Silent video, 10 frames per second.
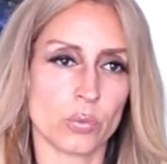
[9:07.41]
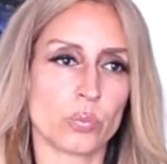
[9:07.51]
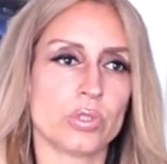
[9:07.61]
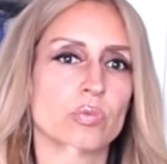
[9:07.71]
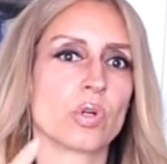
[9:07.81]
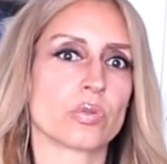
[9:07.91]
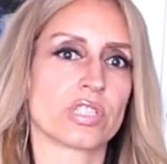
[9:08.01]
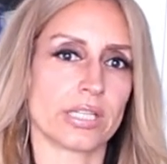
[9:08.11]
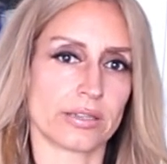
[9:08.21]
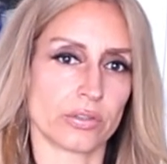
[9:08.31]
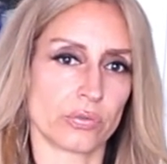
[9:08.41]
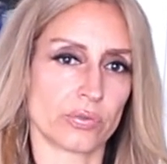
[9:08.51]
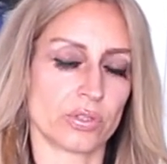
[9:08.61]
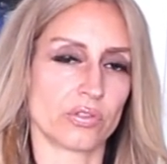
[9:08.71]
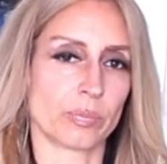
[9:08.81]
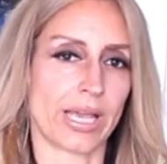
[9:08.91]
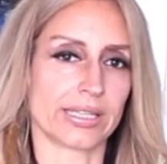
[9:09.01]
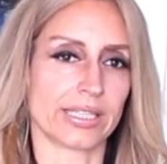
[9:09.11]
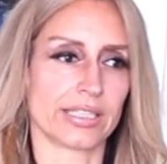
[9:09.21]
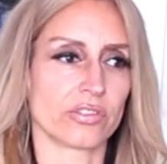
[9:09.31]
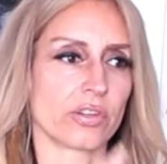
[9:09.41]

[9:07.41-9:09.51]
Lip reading: We rotate those foods back in.